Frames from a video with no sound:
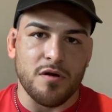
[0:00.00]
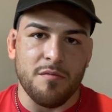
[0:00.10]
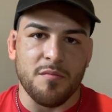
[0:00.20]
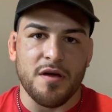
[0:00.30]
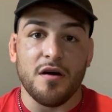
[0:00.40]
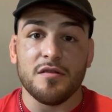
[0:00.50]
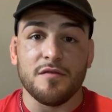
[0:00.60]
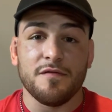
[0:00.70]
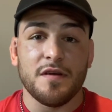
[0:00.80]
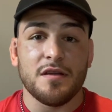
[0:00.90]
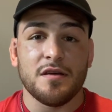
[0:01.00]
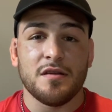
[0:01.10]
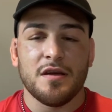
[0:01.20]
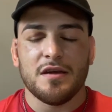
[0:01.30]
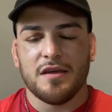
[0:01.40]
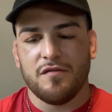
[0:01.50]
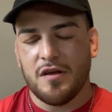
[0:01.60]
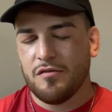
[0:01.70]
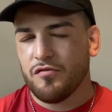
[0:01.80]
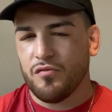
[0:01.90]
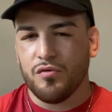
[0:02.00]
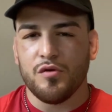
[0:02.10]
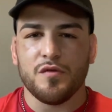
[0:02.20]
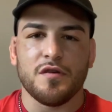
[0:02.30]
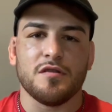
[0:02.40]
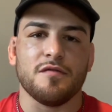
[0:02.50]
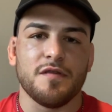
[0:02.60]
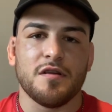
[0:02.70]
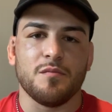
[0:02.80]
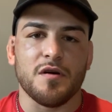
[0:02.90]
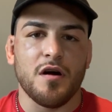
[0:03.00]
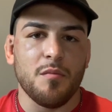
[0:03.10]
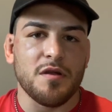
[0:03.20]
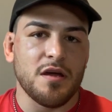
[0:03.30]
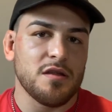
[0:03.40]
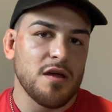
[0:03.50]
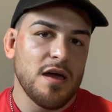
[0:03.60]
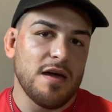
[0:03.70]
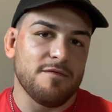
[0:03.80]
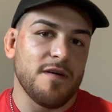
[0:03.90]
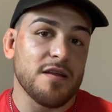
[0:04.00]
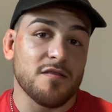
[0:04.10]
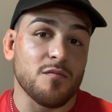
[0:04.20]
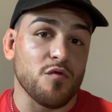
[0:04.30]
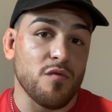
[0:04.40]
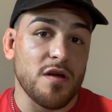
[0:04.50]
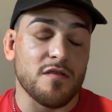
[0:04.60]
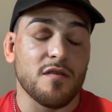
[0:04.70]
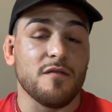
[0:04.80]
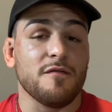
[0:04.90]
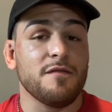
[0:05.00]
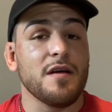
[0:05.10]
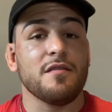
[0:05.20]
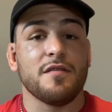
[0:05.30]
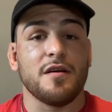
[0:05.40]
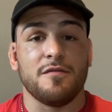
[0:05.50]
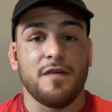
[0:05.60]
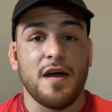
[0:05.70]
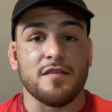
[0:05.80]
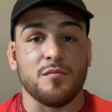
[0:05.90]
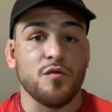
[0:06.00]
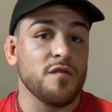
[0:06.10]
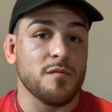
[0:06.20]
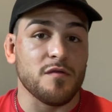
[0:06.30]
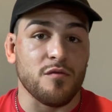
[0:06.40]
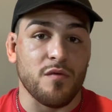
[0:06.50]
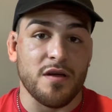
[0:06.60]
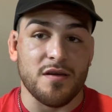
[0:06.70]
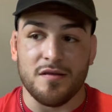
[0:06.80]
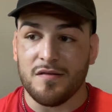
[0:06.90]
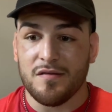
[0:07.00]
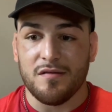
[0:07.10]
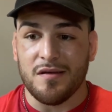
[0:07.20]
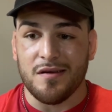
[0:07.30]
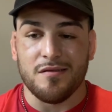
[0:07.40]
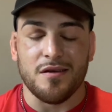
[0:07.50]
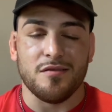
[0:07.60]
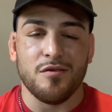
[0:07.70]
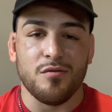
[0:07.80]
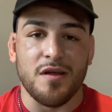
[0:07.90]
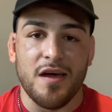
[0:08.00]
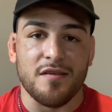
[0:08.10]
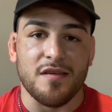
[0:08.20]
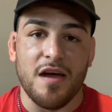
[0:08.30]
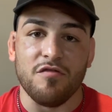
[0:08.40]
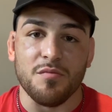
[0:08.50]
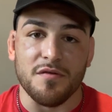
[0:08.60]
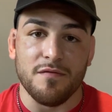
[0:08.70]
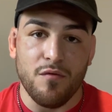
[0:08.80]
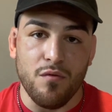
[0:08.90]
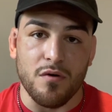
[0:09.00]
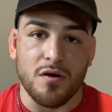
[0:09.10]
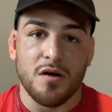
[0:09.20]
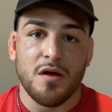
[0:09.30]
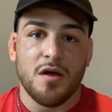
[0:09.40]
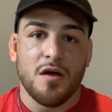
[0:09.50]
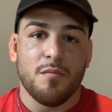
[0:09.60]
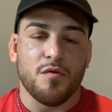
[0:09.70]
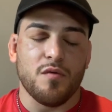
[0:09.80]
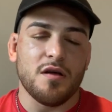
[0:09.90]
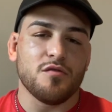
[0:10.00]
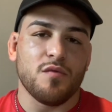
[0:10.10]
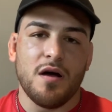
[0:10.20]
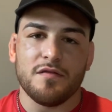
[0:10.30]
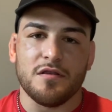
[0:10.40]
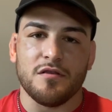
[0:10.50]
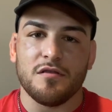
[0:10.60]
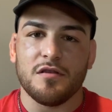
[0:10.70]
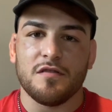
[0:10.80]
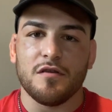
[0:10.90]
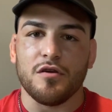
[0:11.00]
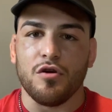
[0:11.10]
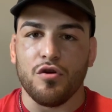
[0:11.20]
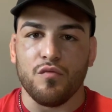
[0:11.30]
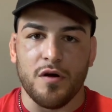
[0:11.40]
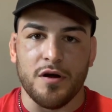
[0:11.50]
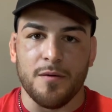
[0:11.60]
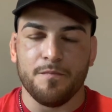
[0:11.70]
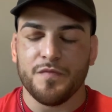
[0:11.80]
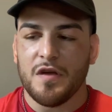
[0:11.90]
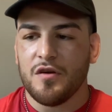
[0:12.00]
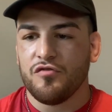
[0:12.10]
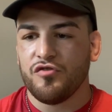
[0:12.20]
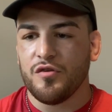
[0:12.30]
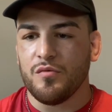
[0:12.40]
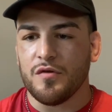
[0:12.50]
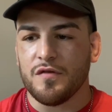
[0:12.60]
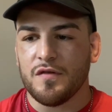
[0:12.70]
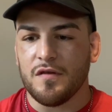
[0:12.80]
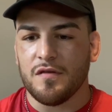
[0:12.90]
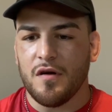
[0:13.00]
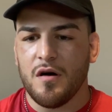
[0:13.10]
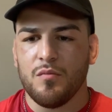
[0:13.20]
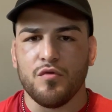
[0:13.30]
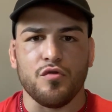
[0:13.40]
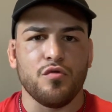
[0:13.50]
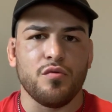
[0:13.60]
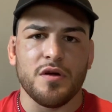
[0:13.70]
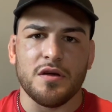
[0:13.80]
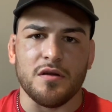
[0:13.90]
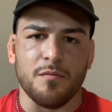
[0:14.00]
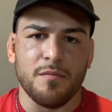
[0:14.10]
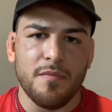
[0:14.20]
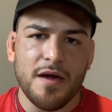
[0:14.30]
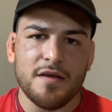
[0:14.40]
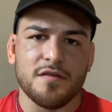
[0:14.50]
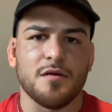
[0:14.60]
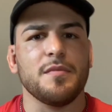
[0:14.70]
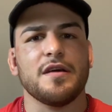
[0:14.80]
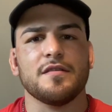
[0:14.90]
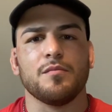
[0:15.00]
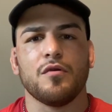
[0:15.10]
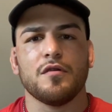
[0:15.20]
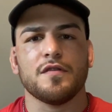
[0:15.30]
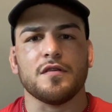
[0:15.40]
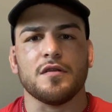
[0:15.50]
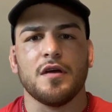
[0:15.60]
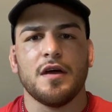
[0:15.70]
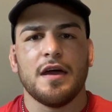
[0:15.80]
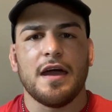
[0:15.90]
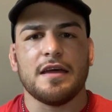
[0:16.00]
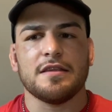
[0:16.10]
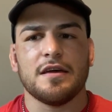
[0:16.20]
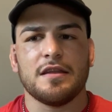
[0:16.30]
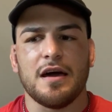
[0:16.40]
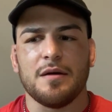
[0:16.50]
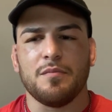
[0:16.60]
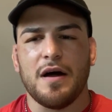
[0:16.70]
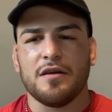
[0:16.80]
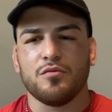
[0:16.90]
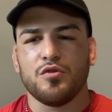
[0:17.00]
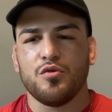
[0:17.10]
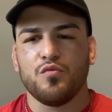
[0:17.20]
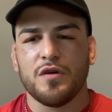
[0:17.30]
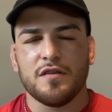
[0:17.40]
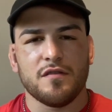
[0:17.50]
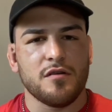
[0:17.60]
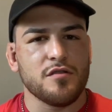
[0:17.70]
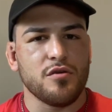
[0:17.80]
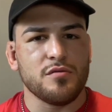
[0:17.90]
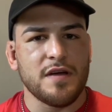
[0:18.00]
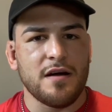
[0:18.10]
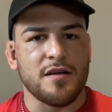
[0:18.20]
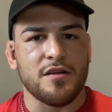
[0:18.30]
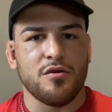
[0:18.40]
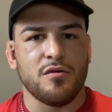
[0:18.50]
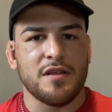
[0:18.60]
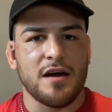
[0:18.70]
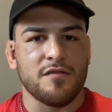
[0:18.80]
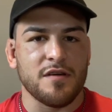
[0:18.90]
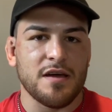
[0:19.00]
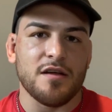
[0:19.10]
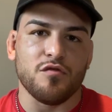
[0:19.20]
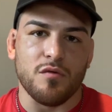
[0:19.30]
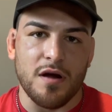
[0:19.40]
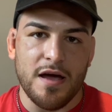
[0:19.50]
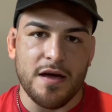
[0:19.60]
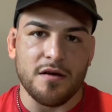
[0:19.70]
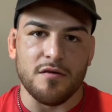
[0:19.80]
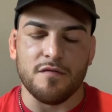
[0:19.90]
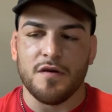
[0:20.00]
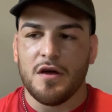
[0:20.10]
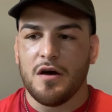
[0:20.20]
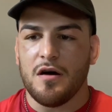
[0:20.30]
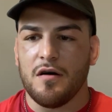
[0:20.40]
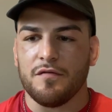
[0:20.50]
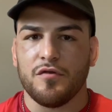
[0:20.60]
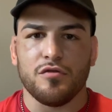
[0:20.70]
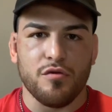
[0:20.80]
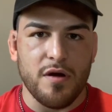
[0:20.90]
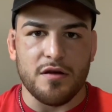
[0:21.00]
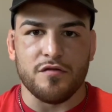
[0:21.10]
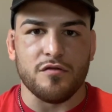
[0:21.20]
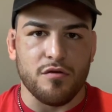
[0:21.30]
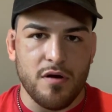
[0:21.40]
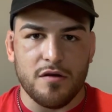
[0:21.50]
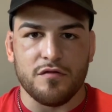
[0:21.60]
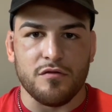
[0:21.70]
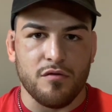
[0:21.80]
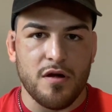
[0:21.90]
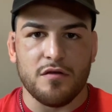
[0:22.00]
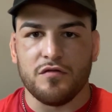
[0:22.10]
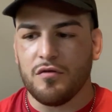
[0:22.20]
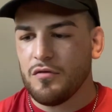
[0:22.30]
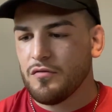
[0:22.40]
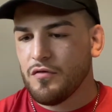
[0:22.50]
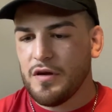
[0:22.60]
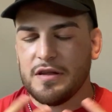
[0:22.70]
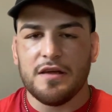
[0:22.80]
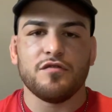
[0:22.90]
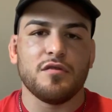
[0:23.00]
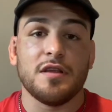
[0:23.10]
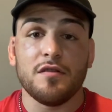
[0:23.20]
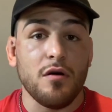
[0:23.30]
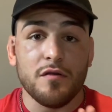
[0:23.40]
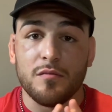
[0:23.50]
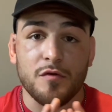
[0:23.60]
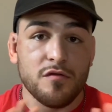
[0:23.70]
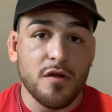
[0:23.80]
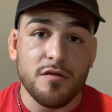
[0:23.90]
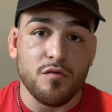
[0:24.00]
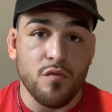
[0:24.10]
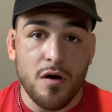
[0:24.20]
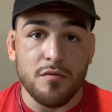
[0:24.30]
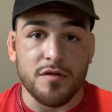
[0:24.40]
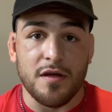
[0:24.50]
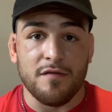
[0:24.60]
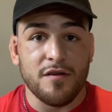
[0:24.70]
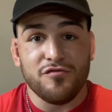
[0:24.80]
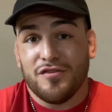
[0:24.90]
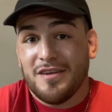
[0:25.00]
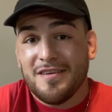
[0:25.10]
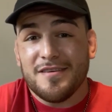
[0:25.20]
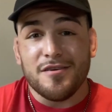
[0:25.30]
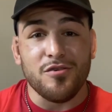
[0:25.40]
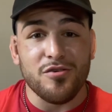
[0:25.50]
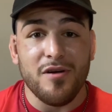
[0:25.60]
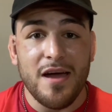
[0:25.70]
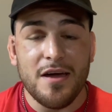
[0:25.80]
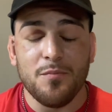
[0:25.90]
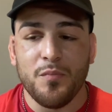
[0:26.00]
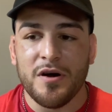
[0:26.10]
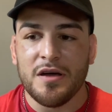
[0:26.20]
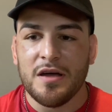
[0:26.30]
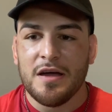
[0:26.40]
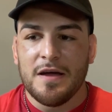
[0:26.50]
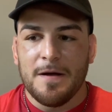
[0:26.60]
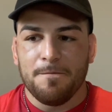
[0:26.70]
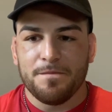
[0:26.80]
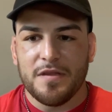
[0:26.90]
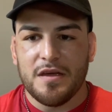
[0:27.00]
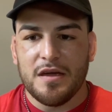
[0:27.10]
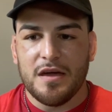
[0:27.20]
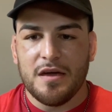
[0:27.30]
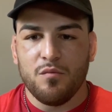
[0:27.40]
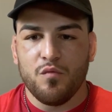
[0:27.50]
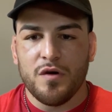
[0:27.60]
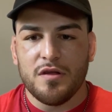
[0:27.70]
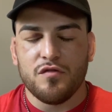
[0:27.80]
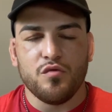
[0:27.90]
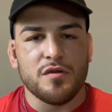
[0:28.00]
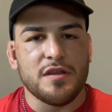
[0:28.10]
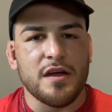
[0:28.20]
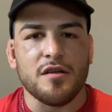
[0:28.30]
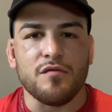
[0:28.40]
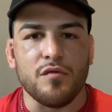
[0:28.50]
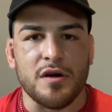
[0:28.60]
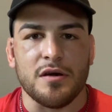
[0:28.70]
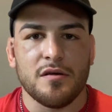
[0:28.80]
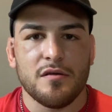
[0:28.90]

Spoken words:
in MMA, undefeated. Given Henr Cejudo wasn't undefeated, but coming in and fighting some greats very, very fast and moving up to the rankings like no one has ever before. But Ronda Rousey, let's look at her run up. She was this humble queen, amazing person. And then I don't know when it started to go down. I know a lot of it got to her head of you're the greatest, you're creating history. And that's awesome. There's nothing wrong with that. Eventually it is going to go to your head, but it went to a negative way.